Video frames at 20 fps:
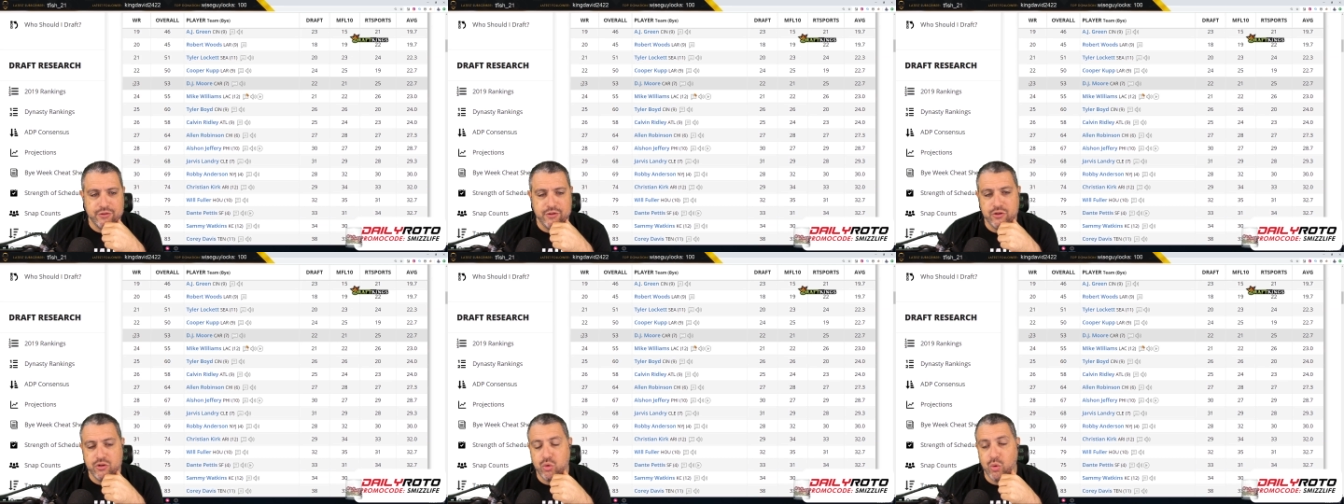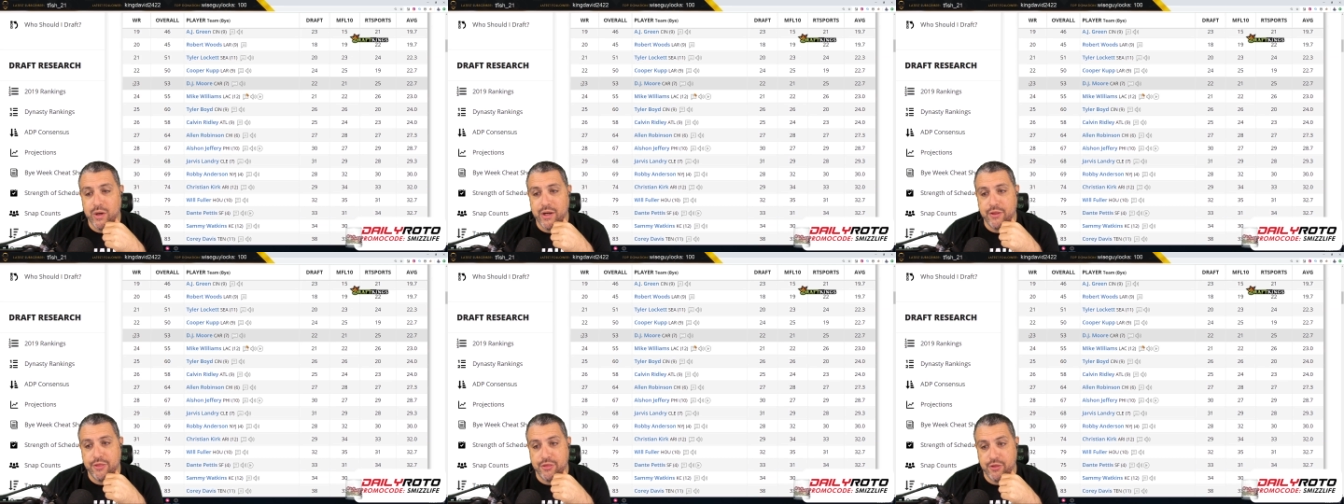the
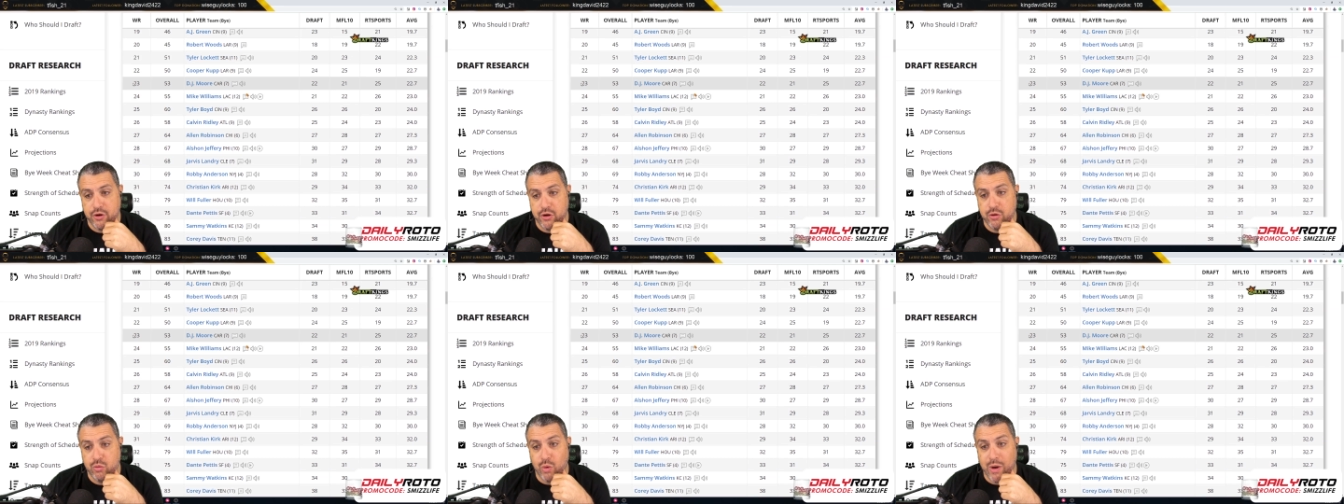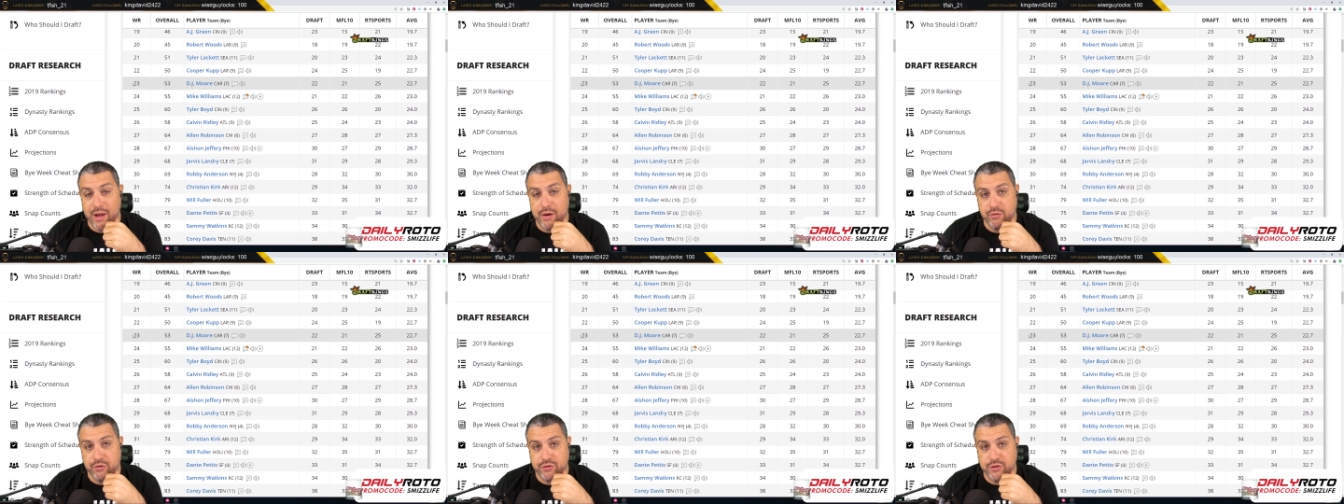23rd
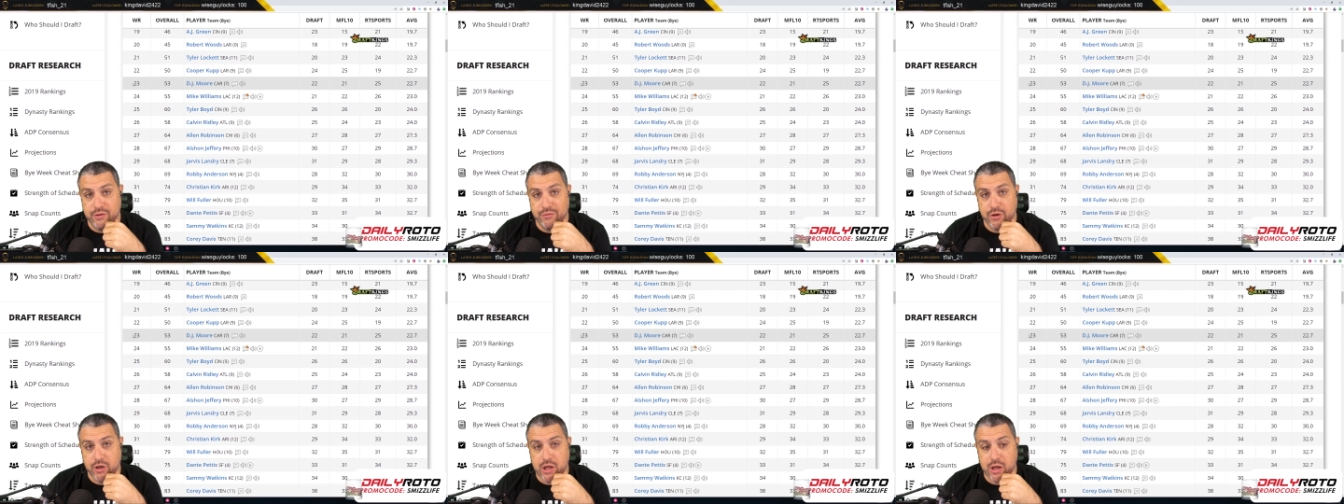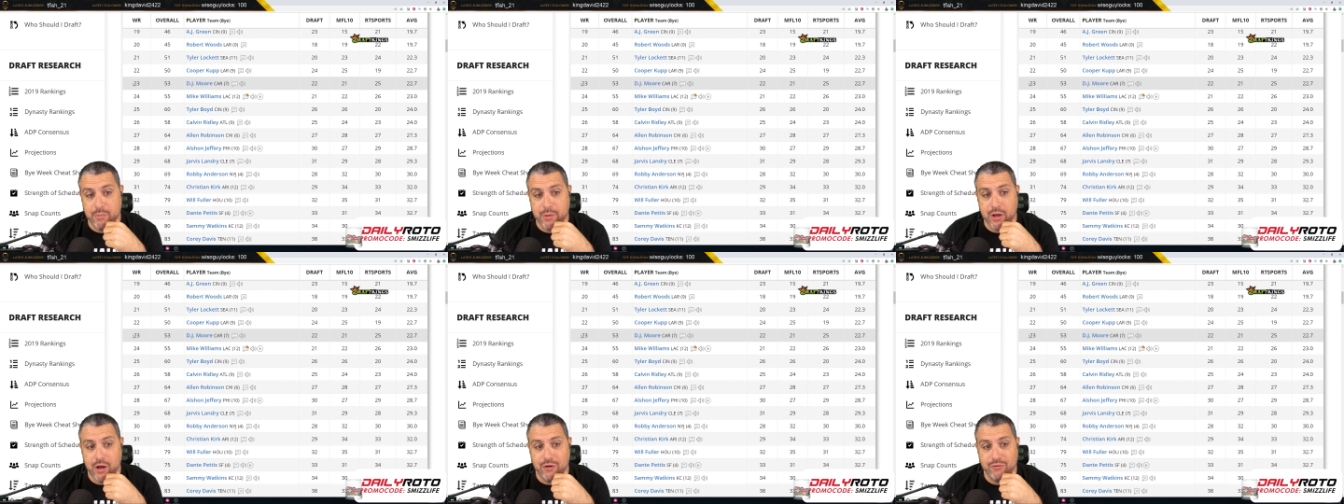wide receiver
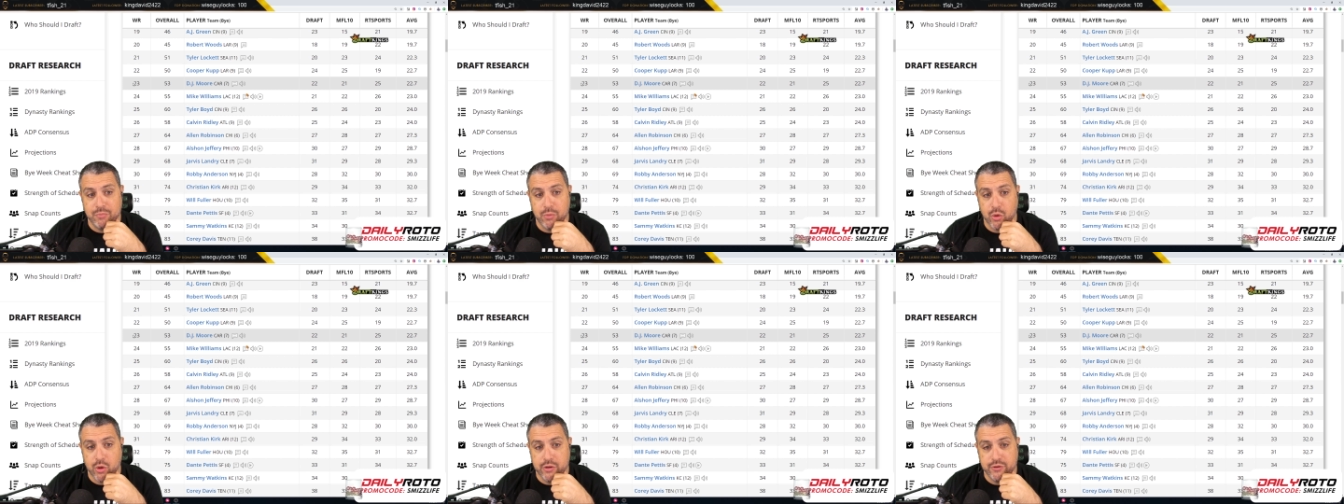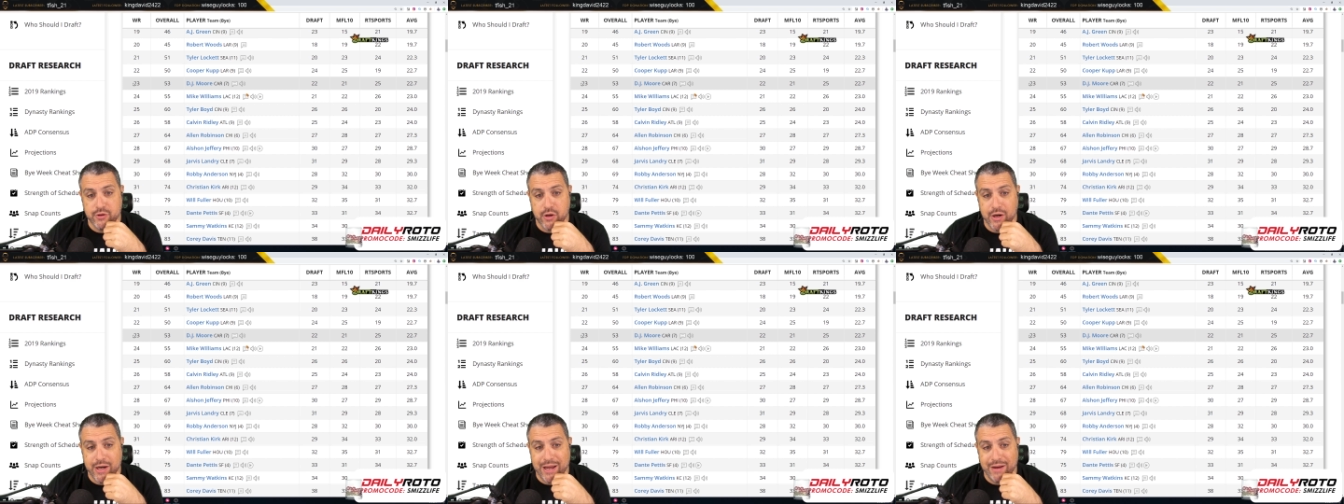coming off
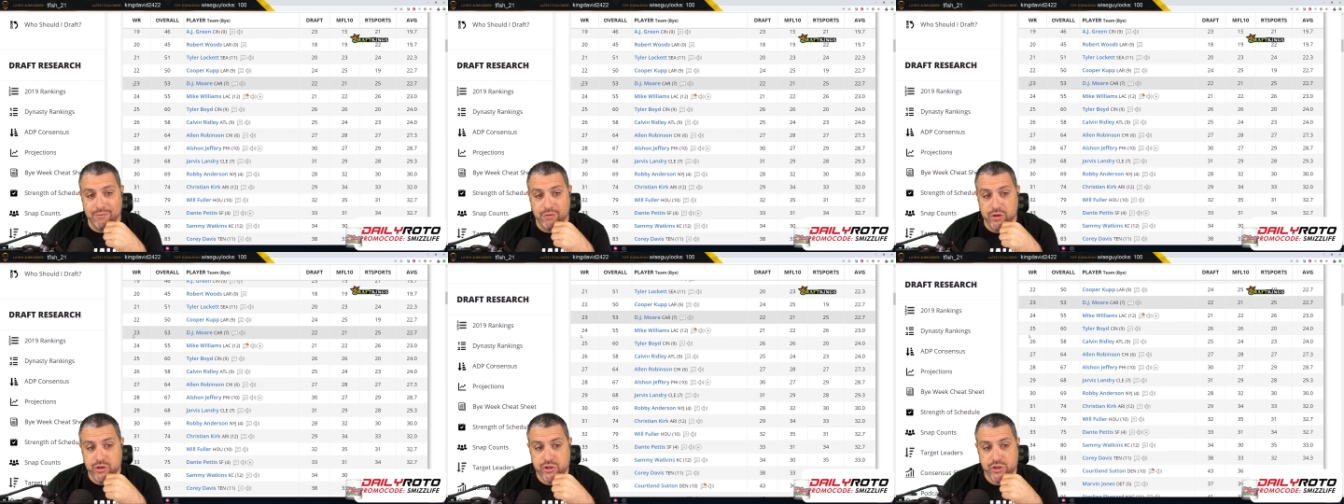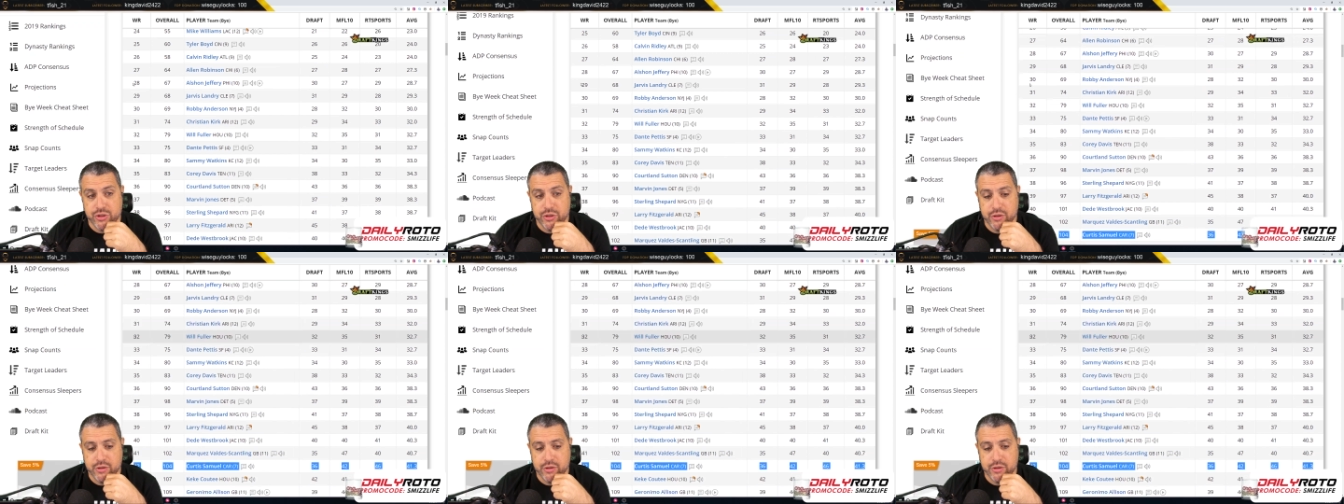boards on average,